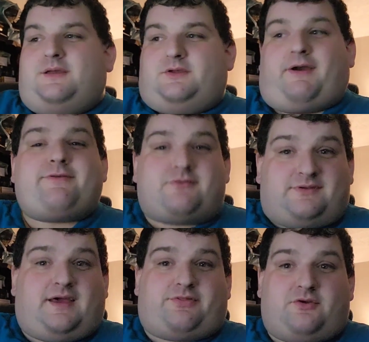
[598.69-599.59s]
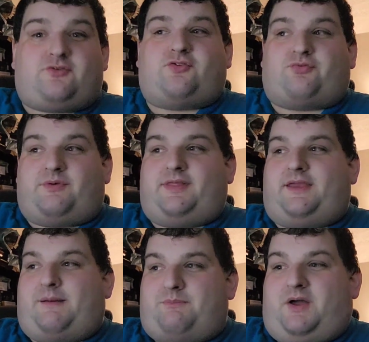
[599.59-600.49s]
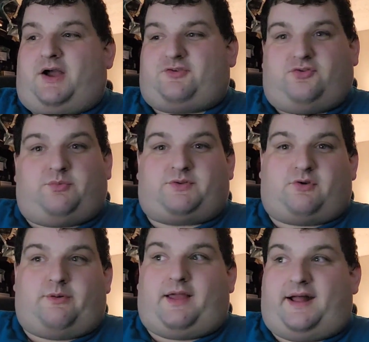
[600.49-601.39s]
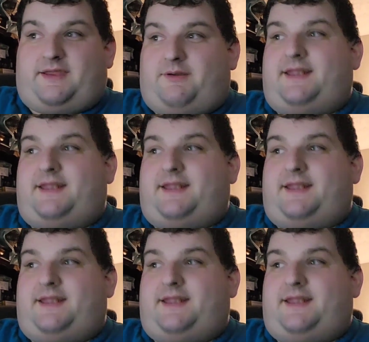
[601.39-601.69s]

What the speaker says: you're either deaf or you're just really obnoxious to what's going on here.